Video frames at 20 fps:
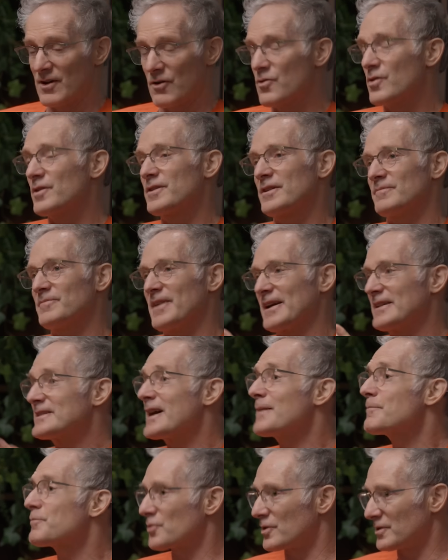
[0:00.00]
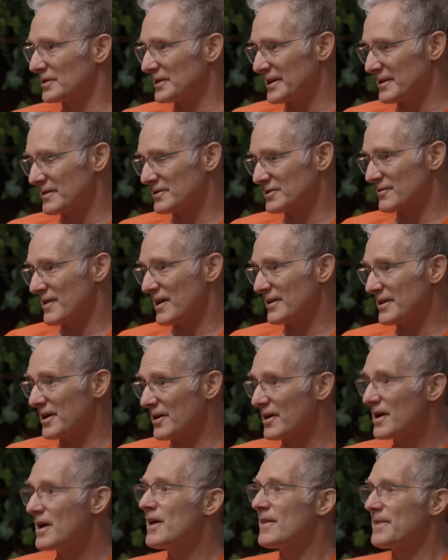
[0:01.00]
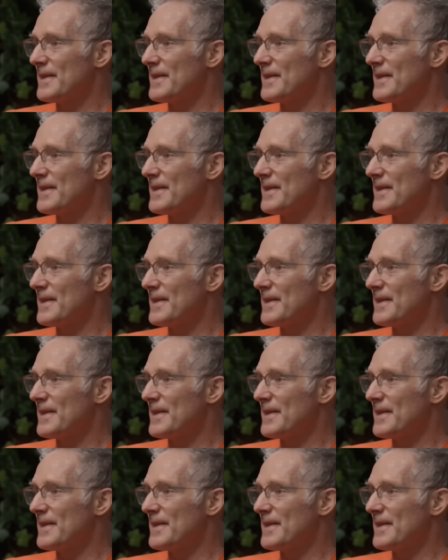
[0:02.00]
Who are the temporal leaders around here?